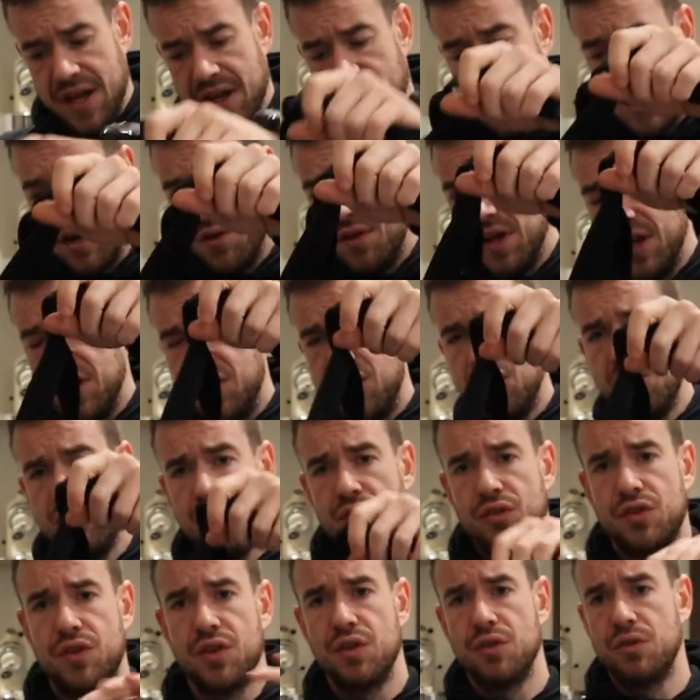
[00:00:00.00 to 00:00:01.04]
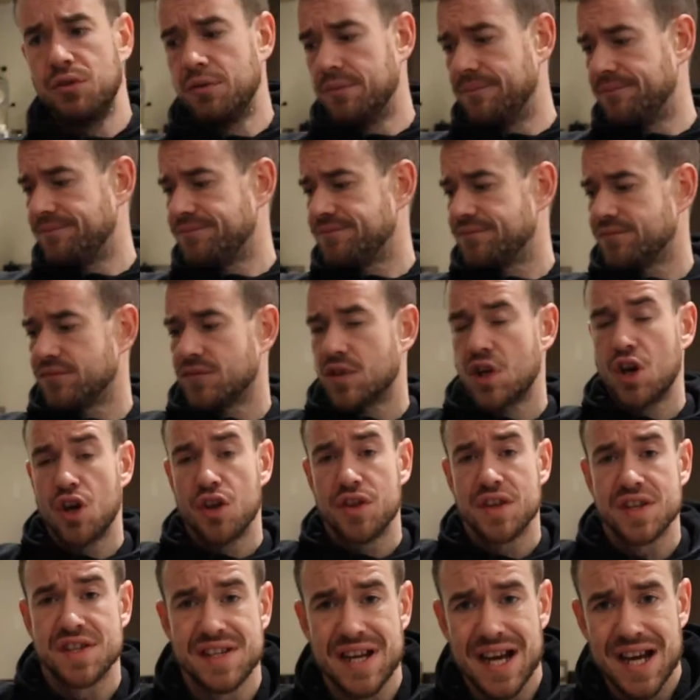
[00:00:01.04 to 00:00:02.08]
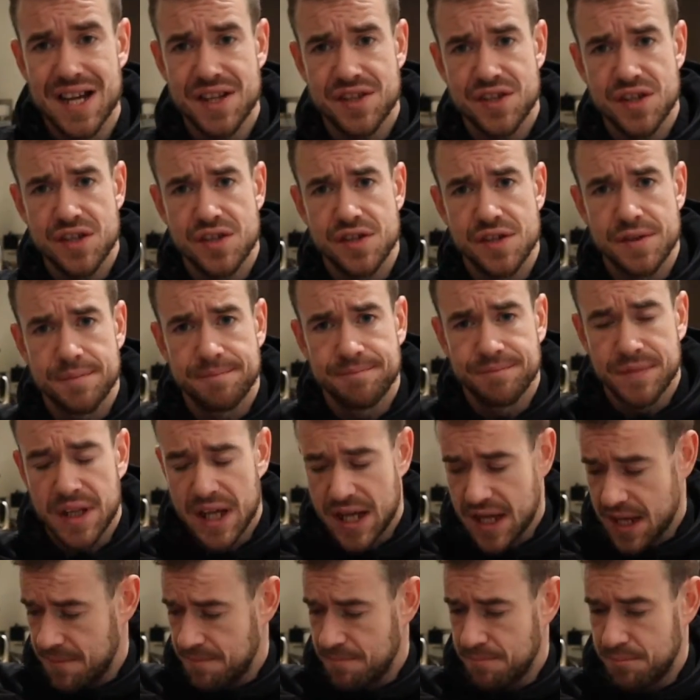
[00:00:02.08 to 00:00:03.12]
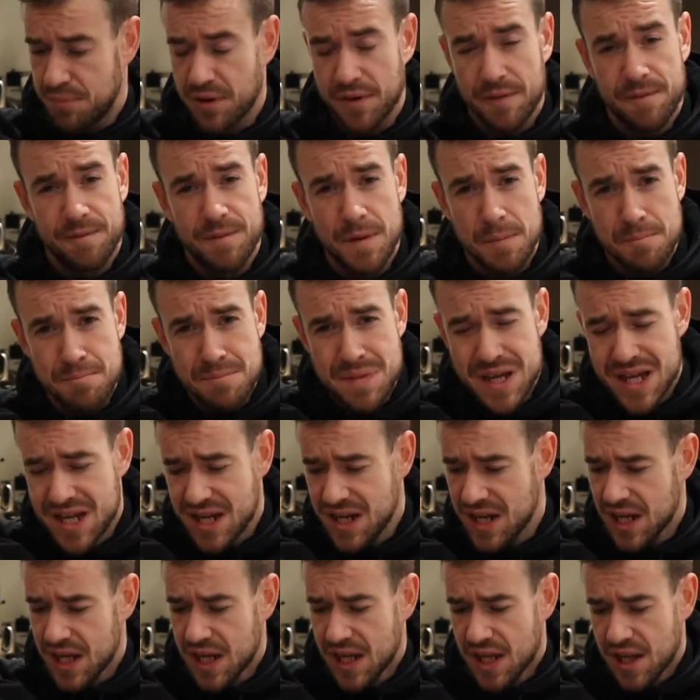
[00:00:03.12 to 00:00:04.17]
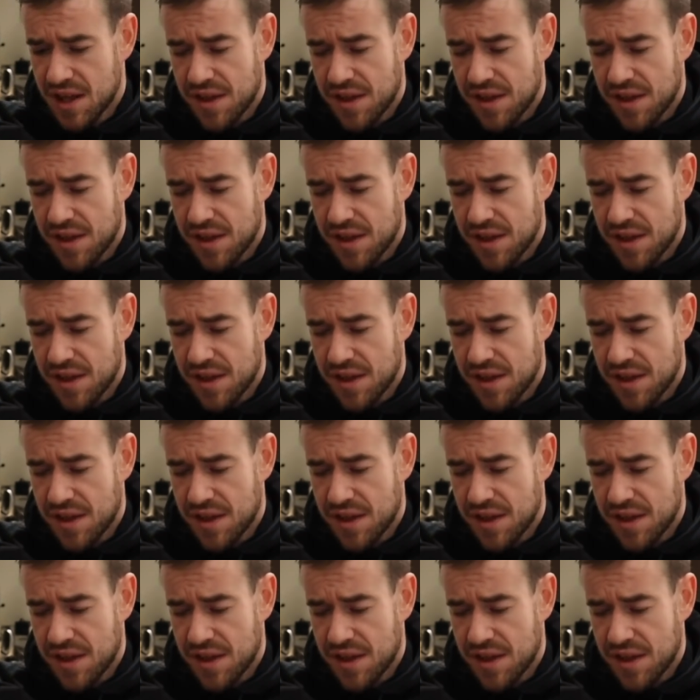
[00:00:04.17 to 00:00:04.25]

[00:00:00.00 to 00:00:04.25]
Now, they do other sizes, but for me,